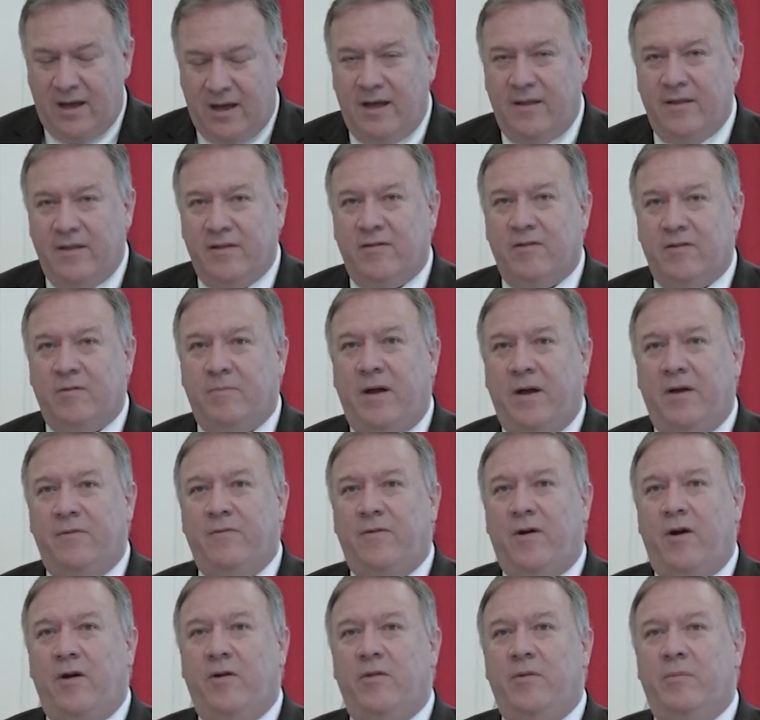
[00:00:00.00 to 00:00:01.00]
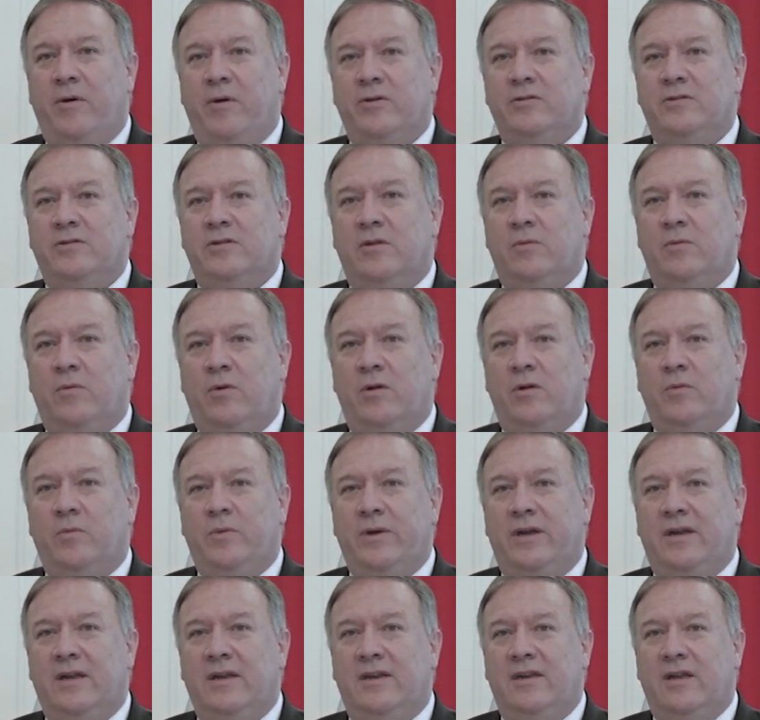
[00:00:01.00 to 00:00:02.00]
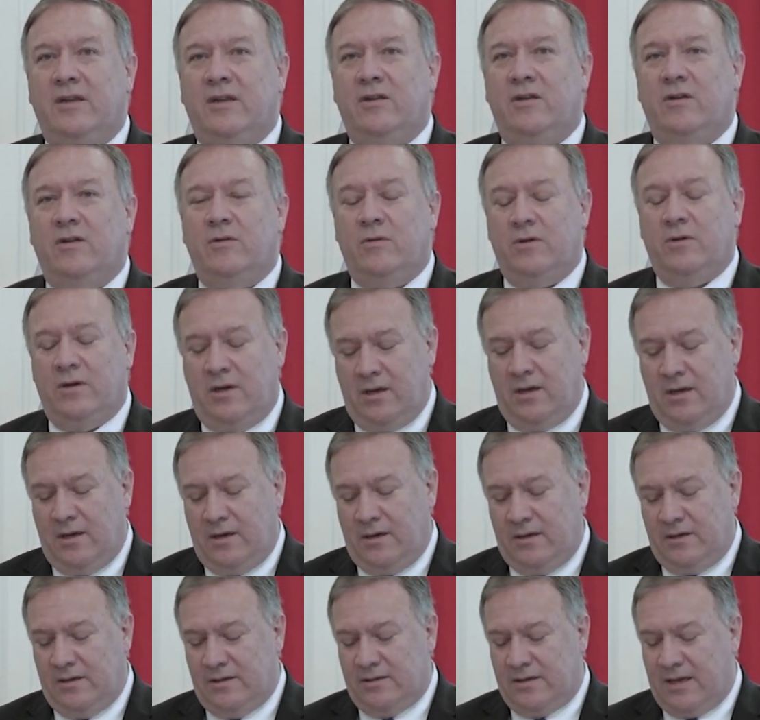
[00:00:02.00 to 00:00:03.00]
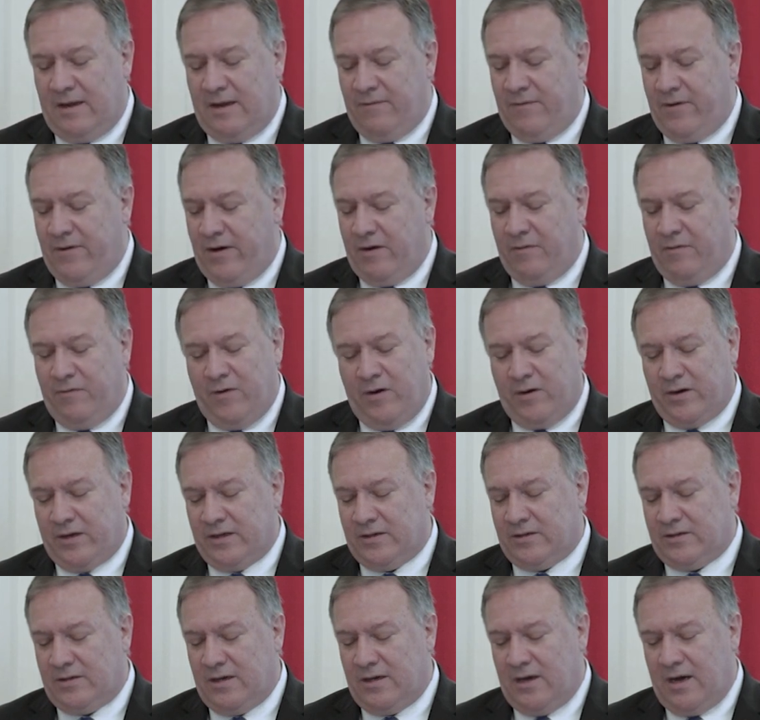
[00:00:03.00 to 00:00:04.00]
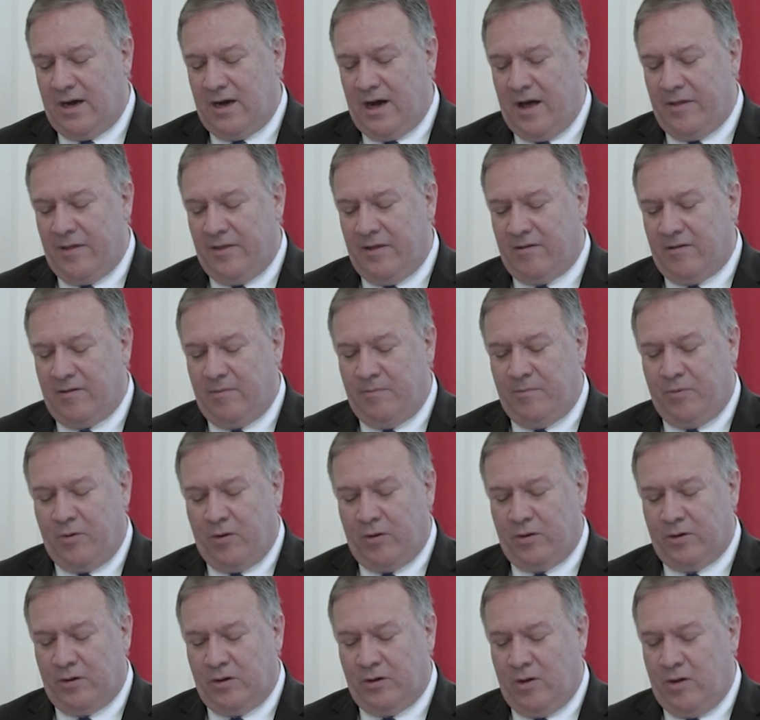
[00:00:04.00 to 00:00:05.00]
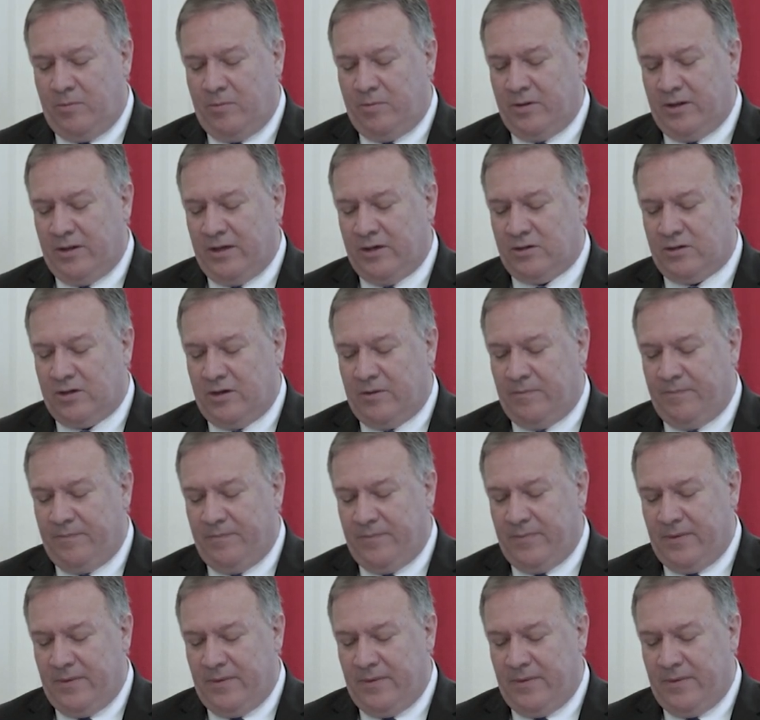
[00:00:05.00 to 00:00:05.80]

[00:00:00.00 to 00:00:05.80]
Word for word: This is by far the most in the world. We continue to stay very focused on this important global issue.